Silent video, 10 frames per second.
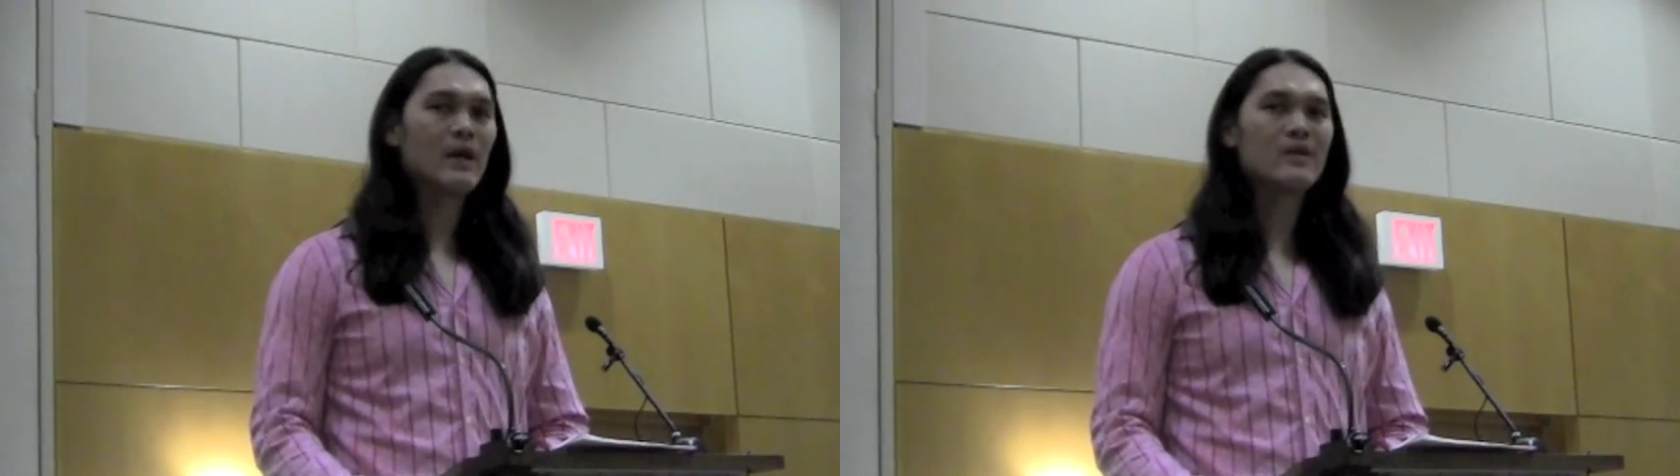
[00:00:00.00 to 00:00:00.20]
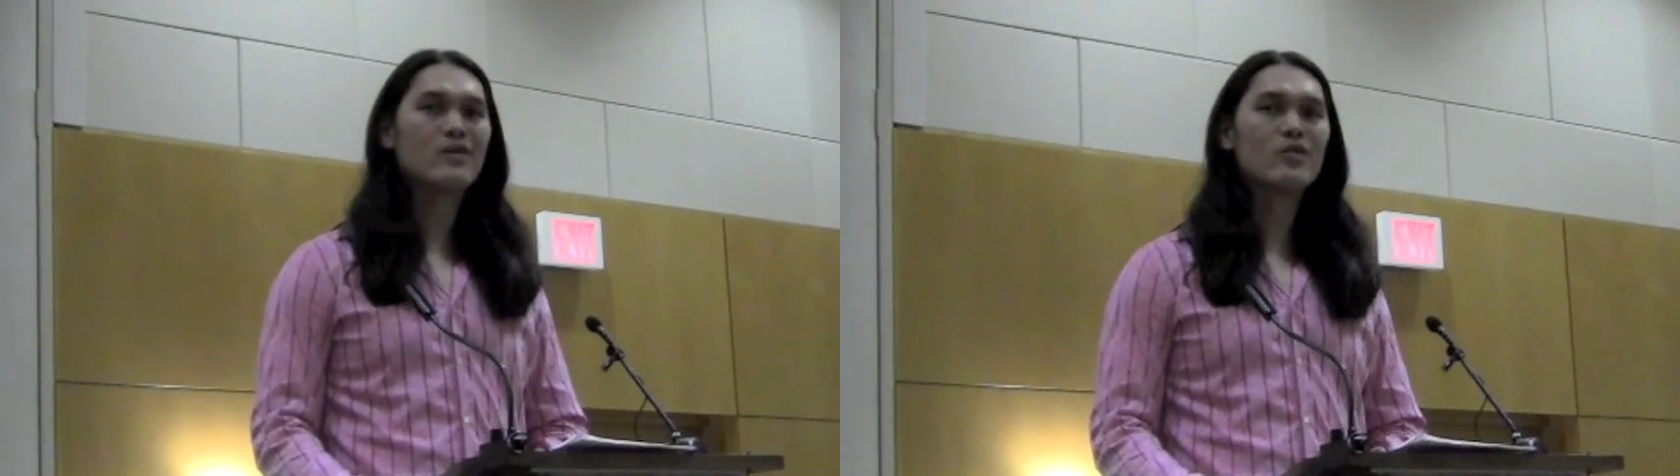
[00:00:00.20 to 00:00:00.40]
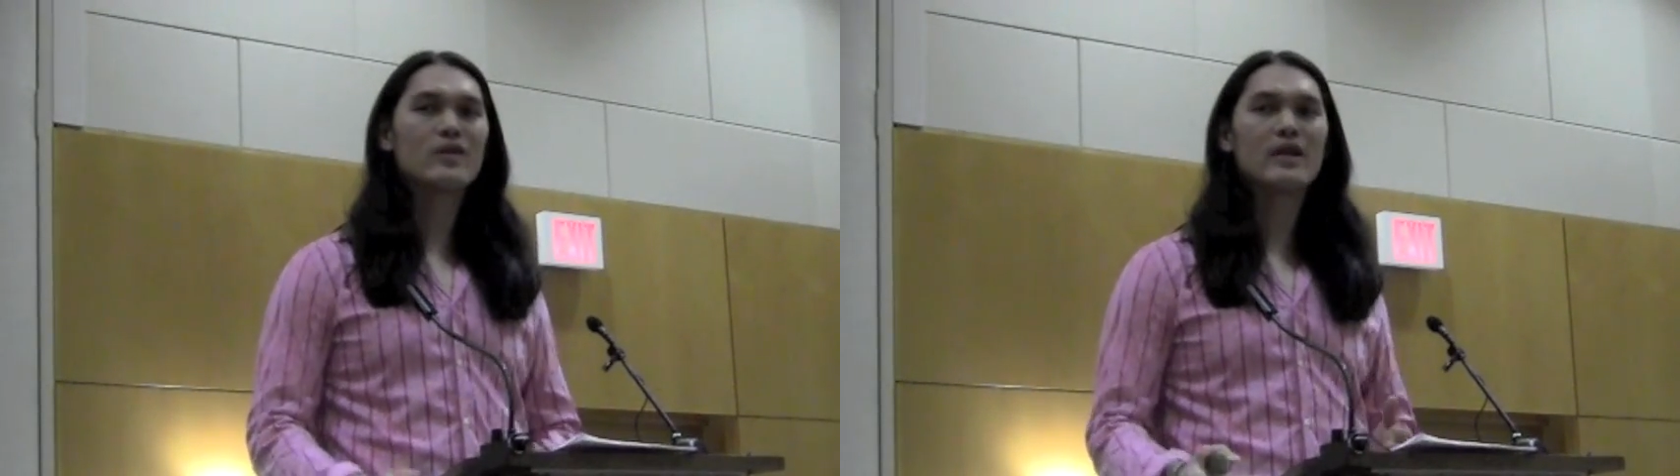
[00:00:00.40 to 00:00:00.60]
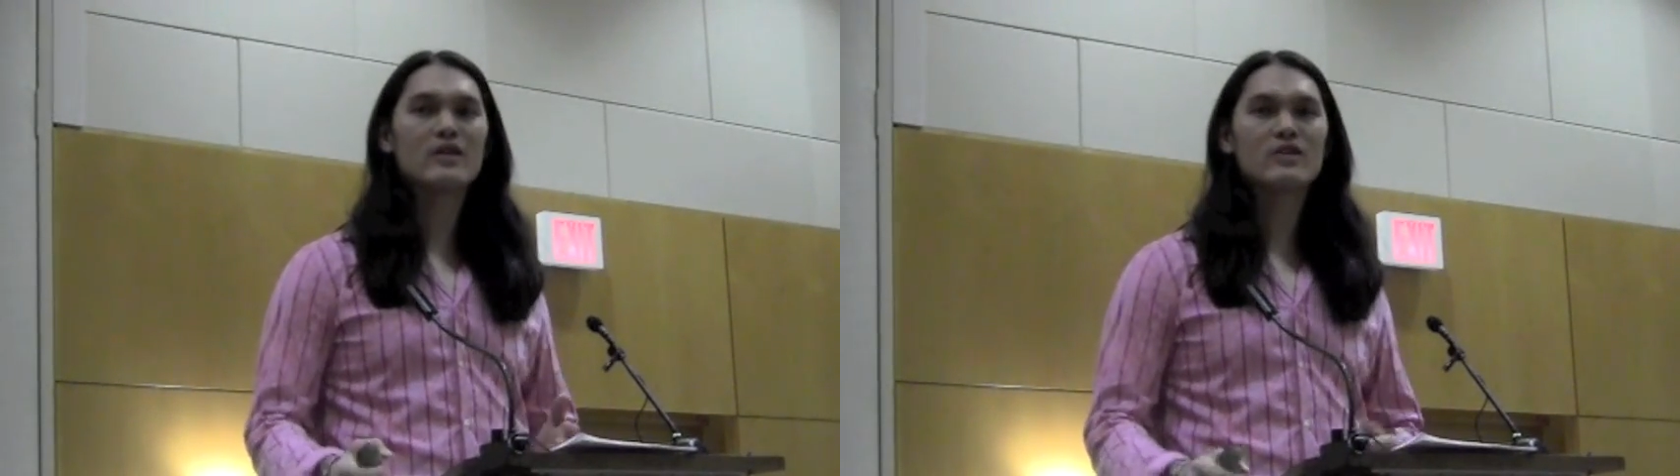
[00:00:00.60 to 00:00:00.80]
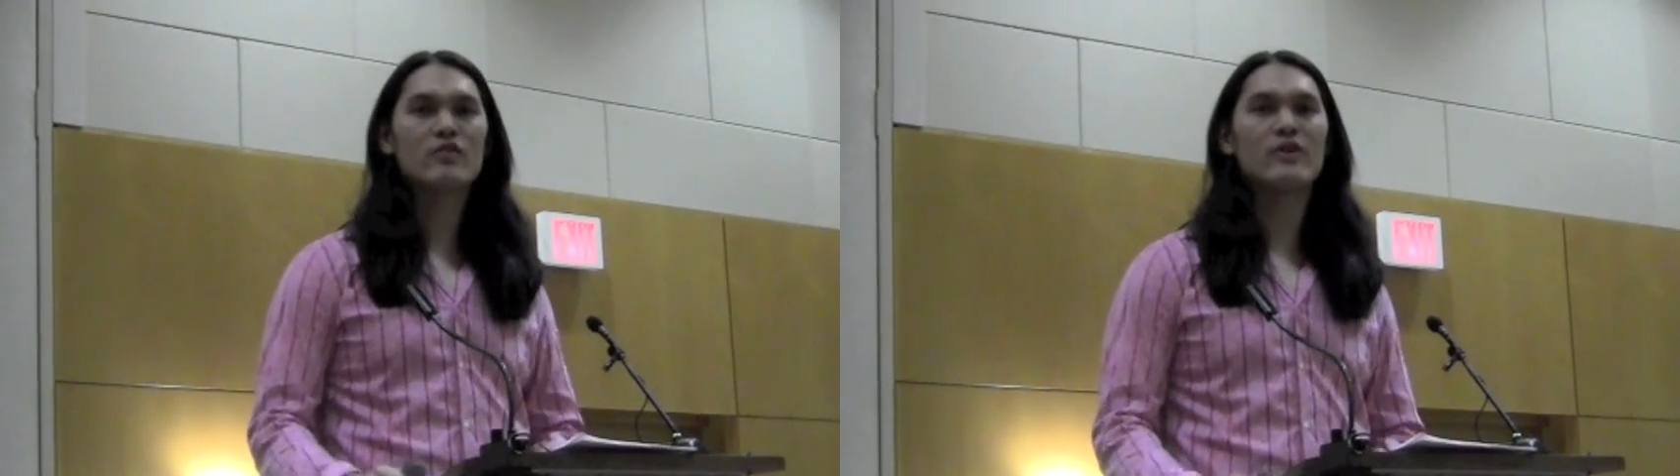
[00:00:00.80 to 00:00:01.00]
And who
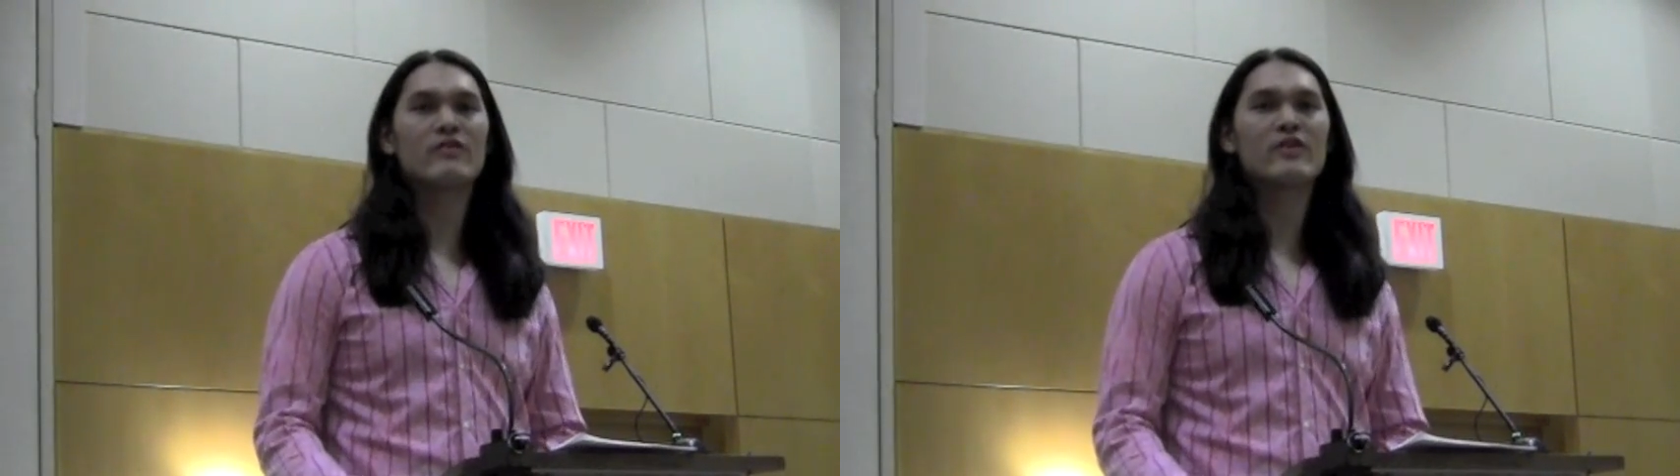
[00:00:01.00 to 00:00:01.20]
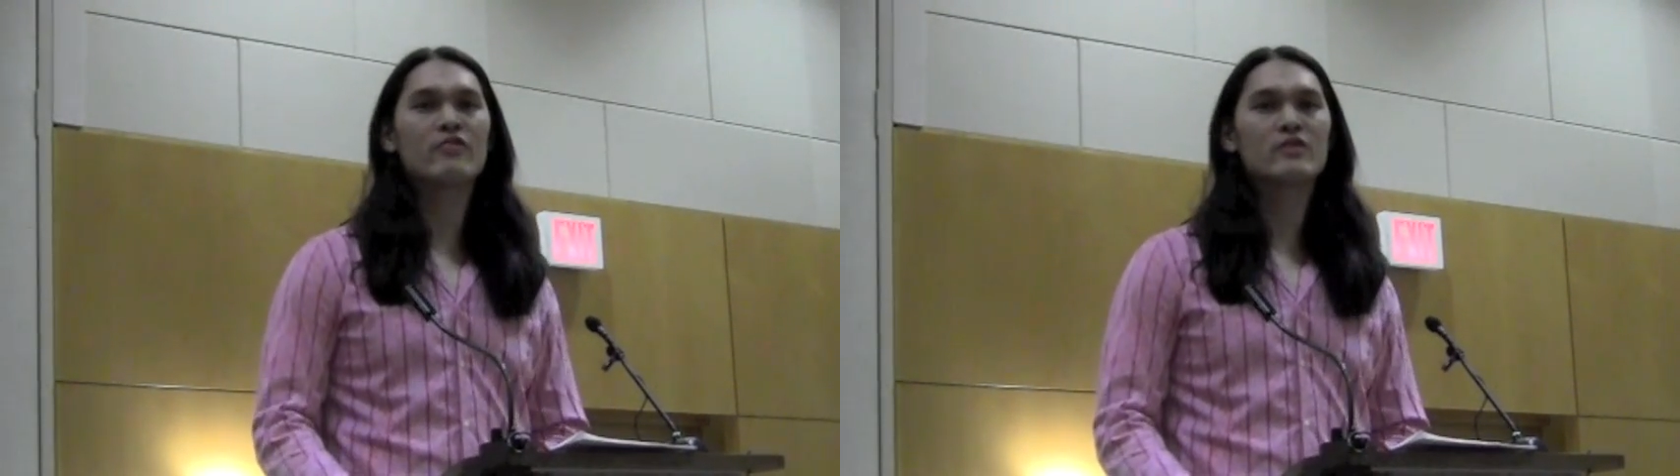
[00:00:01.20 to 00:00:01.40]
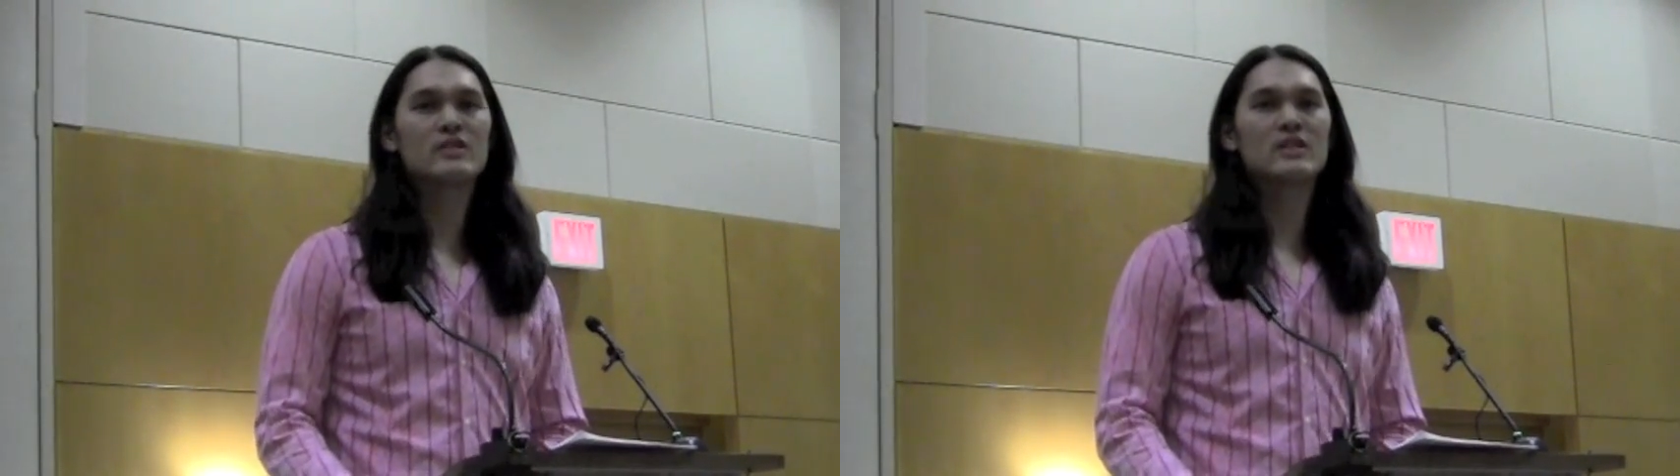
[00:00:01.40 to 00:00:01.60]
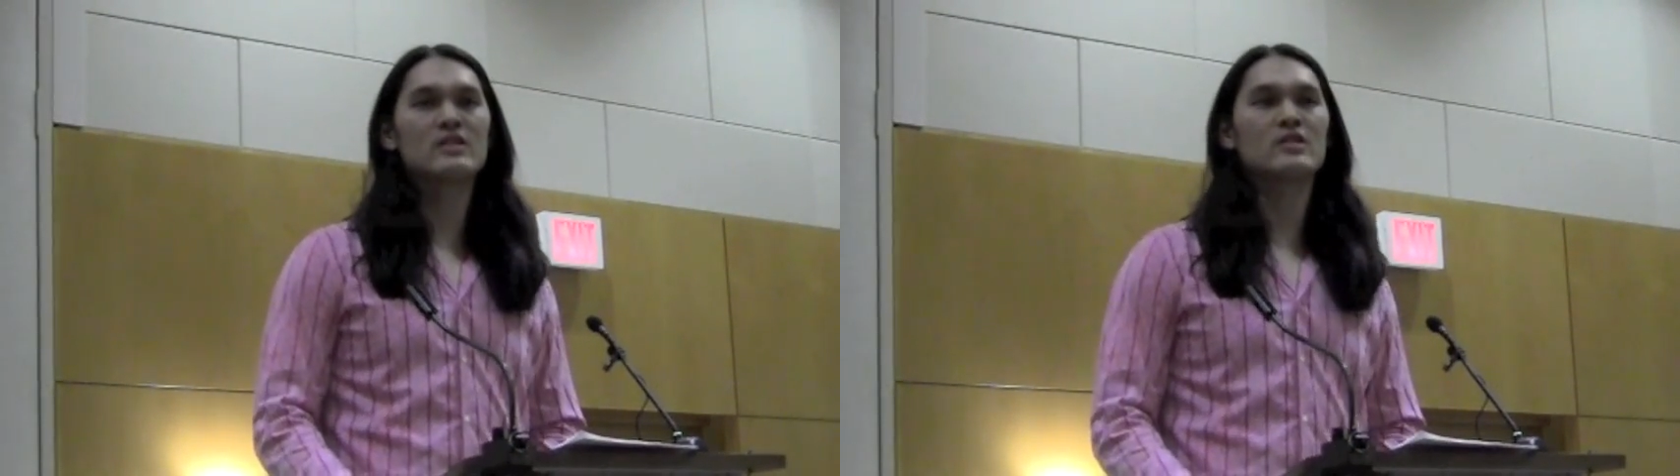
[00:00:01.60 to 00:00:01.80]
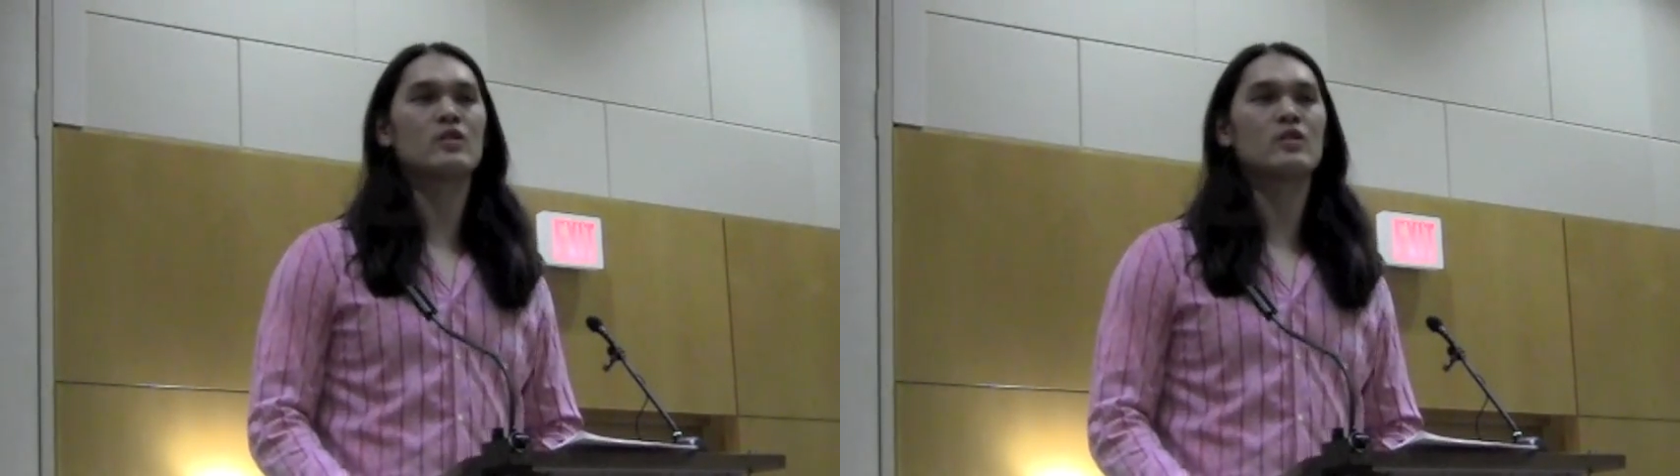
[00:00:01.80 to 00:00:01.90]
cares if we have differences?